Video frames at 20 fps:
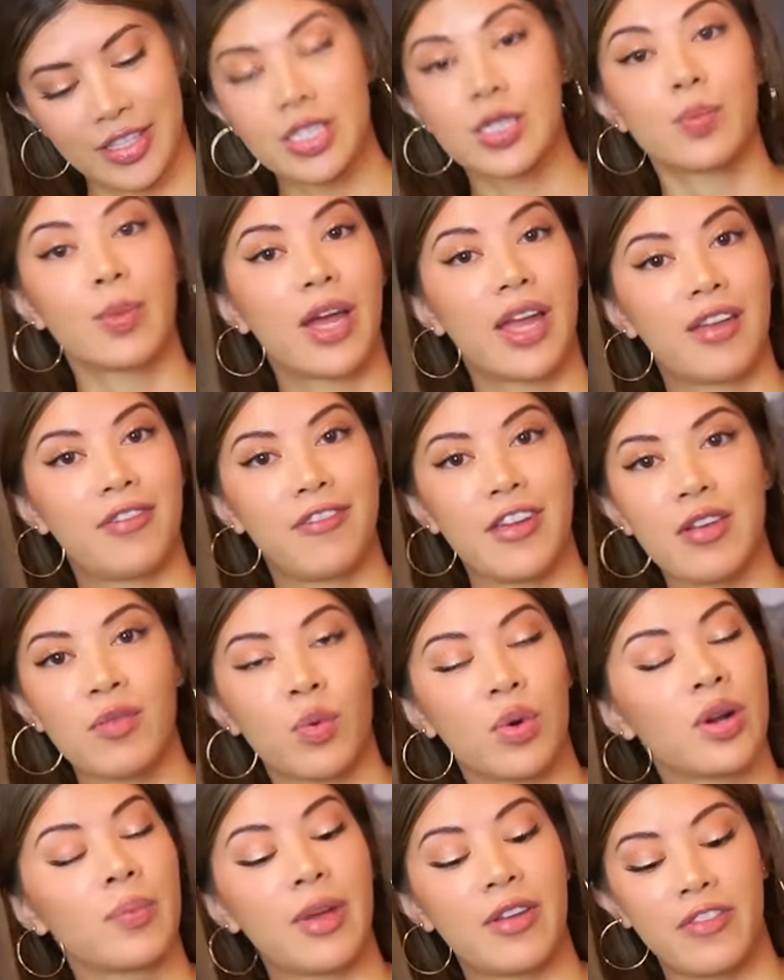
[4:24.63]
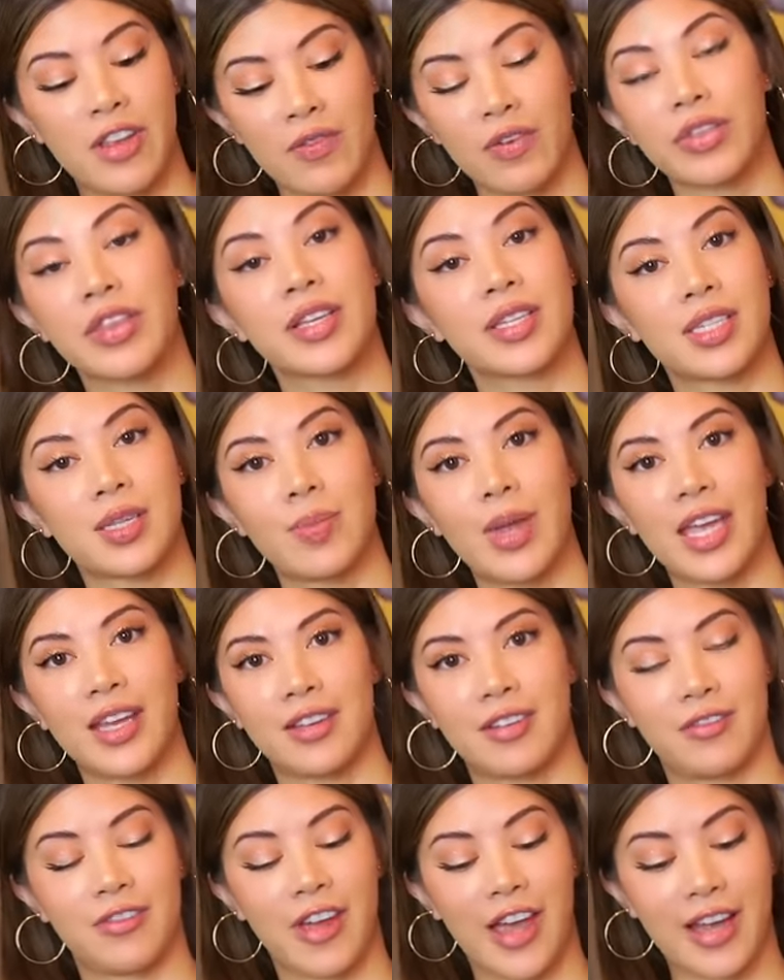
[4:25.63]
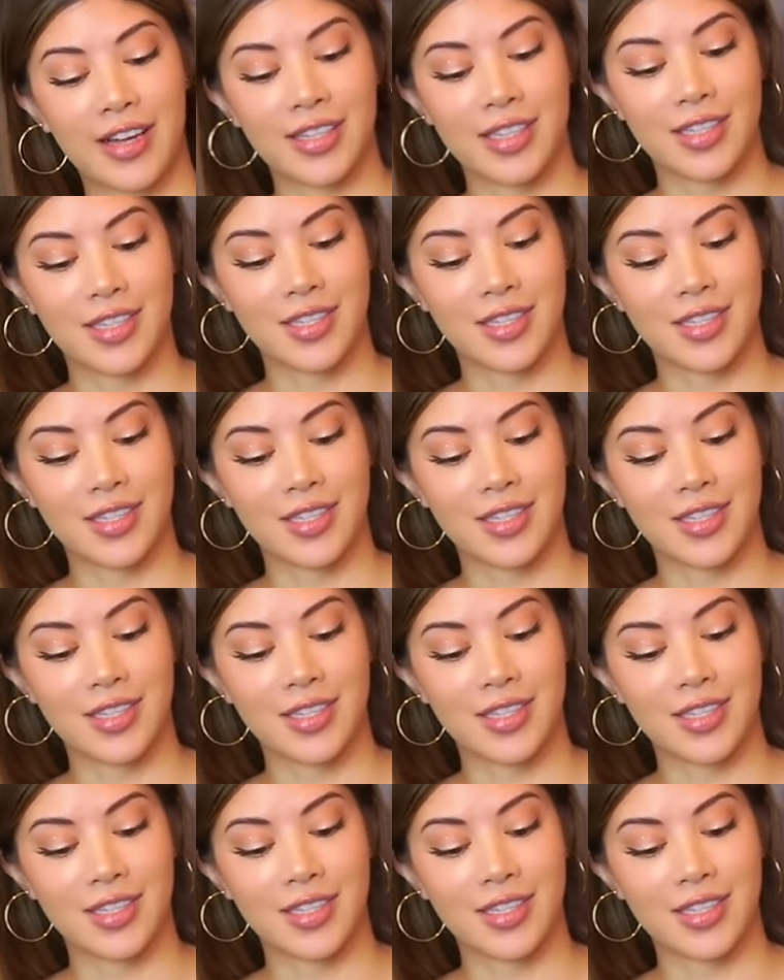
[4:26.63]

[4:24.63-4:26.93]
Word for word: This is my favorite, one of my favorite things to make, in fact.